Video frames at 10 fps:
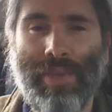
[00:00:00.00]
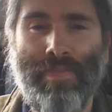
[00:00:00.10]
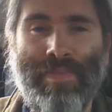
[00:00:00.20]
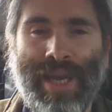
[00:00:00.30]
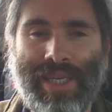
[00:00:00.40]

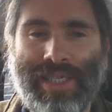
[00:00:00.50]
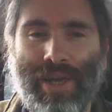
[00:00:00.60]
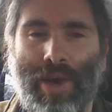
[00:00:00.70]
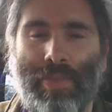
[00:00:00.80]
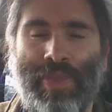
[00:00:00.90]
mix
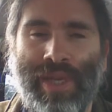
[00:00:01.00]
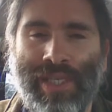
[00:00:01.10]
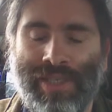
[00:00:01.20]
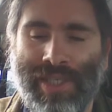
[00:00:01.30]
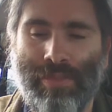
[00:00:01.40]
up
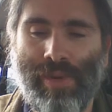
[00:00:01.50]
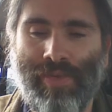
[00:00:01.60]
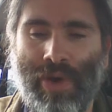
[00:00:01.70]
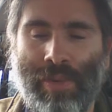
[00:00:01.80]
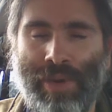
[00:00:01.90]
these
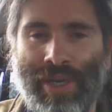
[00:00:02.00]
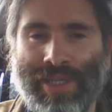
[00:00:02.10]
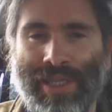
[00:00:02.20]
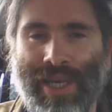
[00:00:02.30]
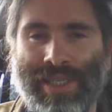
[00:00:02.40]
simplified
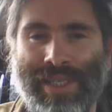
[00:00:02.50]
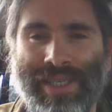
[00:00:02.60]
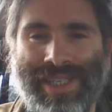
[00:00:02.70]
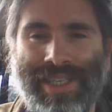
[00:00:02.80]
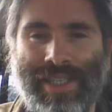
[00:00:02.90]

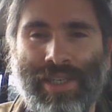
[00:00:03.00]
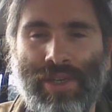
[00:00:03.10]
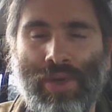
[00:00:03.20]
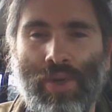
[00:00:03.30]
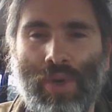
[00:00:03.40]
personalities
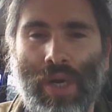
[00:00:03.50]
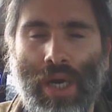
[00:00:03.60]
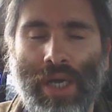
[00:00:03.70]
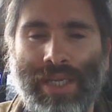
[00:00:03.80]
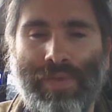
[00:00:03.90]
into
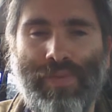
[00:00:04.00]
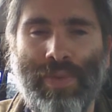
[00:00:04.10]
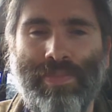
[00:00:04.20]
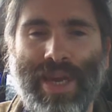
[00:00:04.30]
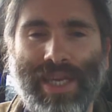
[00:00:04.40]
a
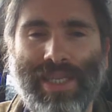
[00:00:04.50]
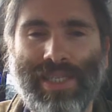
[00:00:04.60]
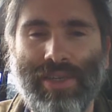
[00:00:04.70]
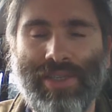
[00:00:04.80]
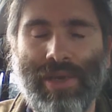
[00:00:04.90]
different mix.
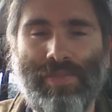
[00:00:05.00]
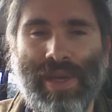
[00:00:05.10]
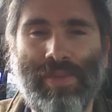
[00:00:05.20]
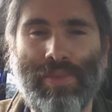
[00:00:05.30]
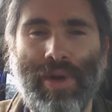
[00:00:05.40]
So some
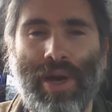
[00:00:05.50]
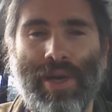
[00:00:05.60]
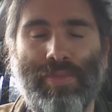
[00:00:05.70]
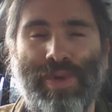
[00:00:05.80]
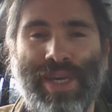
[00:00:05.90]
people
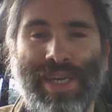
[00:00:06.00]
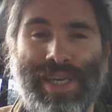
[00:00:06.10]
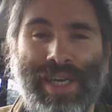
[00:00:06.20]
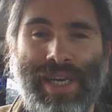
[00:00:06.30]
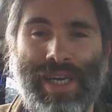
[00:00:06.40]
might
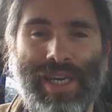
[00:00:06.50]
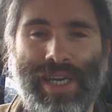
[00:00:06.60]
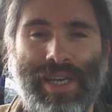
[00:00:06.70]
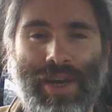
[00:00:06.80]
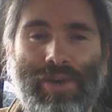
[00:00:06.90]
be,
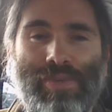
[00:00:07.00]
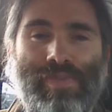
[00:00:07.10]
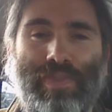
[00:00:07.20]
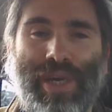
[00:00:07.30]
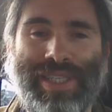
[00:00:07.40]
you know,
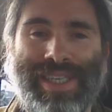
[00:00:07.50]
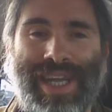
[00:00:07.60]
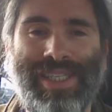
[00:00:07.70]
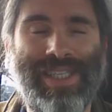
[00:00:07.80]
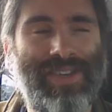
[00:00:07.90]

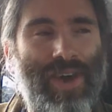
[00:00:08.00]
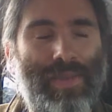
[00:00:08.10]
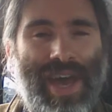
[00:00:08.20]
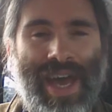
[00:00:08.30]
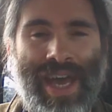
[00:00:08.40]
personality type
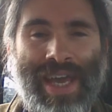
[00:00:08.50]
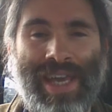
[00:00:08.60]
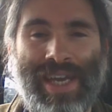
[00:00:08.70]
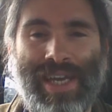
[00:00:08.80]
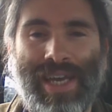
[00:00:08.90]

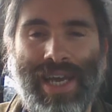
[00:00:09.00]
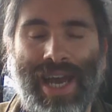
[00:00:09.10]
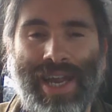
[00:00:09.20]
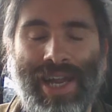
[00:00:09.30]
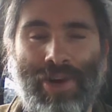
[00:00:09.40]
A
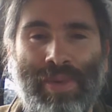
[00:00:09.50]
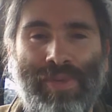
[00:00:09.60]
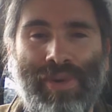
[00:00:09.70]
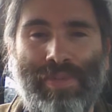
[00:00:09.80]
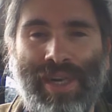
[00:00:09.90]
and a little
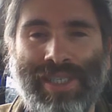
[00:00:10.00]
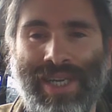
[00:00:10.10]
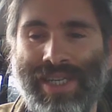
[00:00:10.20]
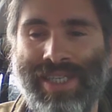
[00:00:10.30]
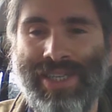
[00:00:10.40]
bit from
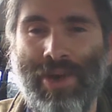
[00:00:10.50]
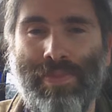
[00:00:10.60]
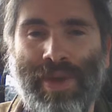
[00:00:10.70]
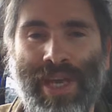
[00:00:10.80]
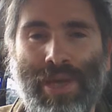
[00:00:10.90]
personality
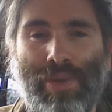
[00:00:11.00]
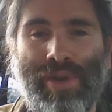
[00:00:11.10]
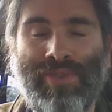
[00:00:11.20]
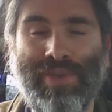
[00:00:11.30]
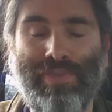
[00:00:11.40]
type B
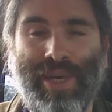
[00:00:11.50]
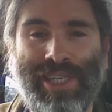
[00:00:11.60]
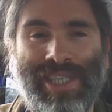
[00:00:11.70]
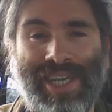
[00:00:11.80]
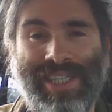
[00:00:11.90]
with some
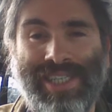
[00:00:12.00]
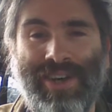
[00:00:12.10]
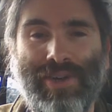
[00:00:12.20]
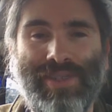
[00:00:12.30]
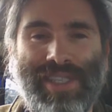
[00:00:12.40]
personality
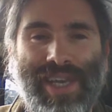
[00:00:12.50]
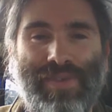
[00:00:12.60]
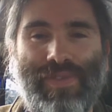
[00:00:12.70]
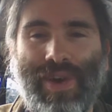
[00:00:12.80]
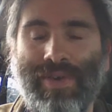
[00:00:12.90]
type C
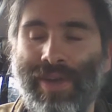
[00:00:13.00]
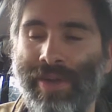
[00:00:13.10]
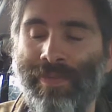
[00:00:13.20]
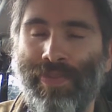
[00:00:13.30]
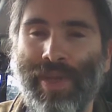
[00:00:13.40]
thrown in